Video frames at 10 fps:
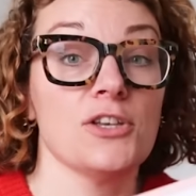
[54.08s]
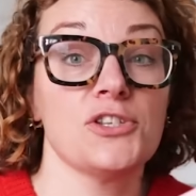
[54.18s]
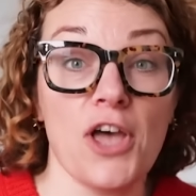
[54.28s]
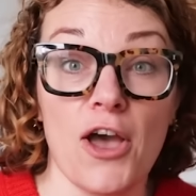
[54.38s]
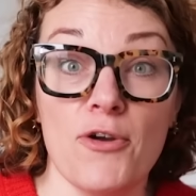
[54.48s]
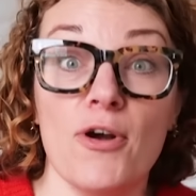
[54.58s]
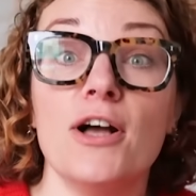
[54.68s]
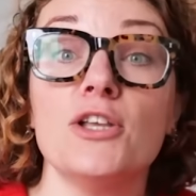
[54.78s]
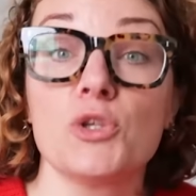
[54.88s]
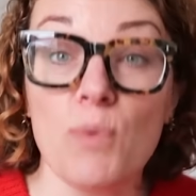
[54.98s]
So,
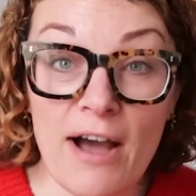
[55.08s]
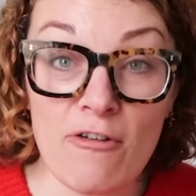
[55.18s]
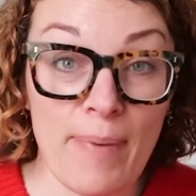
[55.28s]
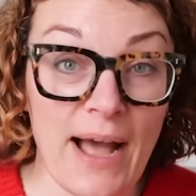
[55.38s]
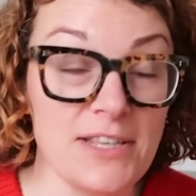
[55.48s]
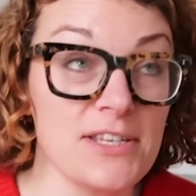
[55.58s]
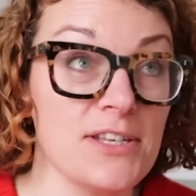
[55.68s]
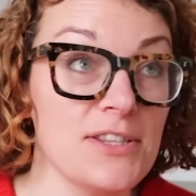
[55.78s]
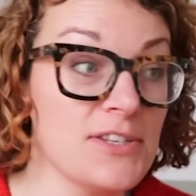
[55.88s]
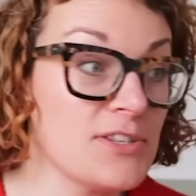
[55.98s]
12
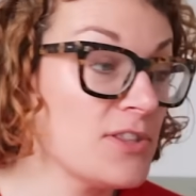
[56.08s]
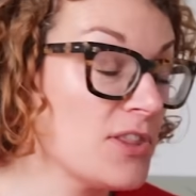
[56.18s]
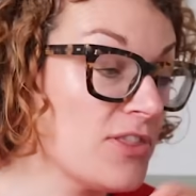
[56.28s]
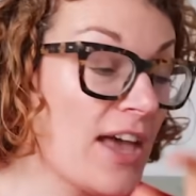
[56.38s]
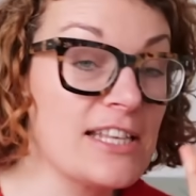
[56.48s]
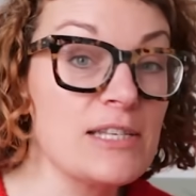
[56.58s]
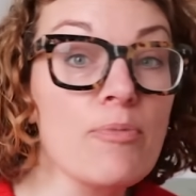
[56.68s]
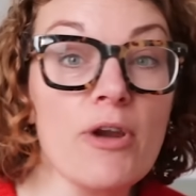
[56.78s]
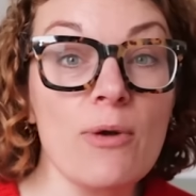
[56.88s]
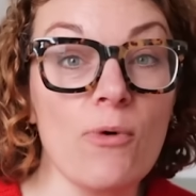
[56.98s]
patterns. Their
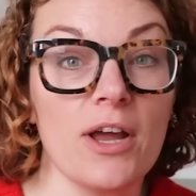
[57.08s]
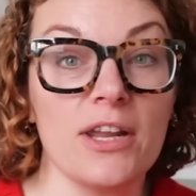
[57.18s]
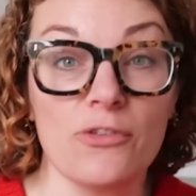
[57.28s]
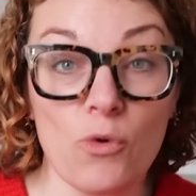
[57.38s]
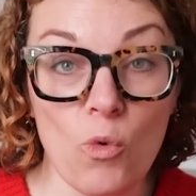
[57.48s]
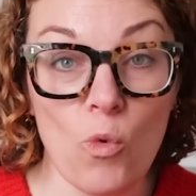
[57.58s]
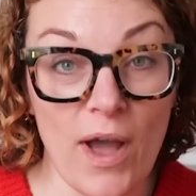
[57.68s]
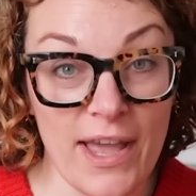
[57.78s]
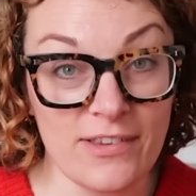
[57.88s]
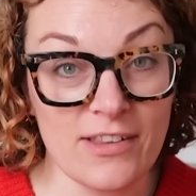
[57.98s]
spring one is
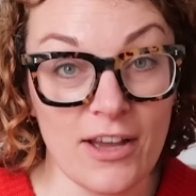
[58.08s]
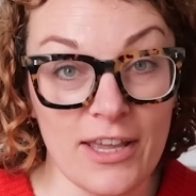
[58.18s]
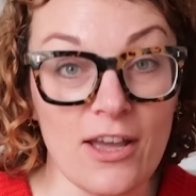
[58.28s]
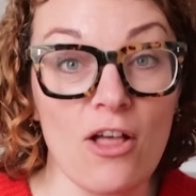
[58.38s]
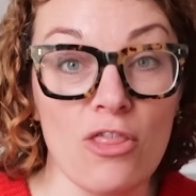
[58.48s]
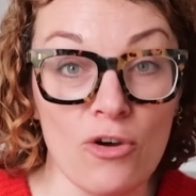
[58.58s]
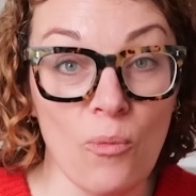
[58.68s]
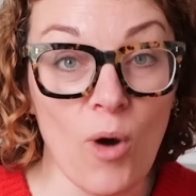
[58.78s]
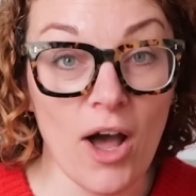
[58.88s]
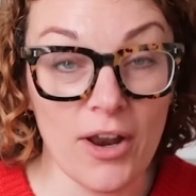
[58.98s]
always like the
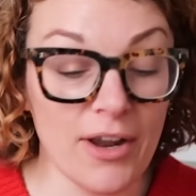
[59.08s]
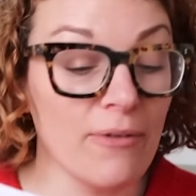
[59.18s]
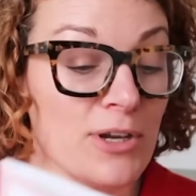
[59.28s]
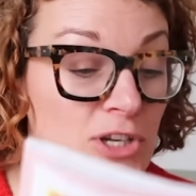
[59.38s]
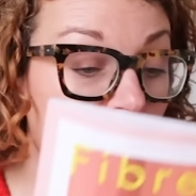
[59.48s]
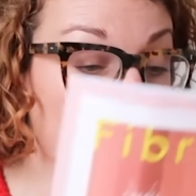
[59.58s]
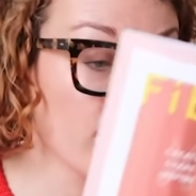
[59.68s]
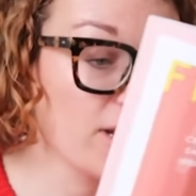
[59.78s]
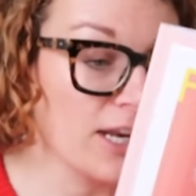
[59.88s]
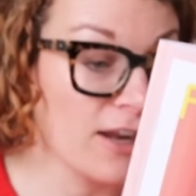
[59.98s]
one, which I
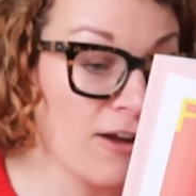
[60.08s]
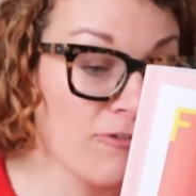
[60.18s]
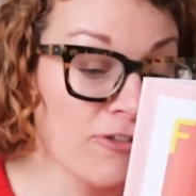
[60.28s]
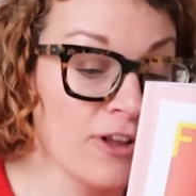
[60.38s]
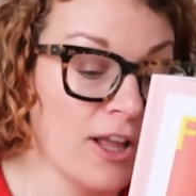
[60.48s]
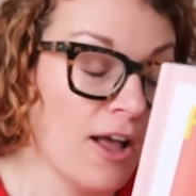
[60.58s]
really love.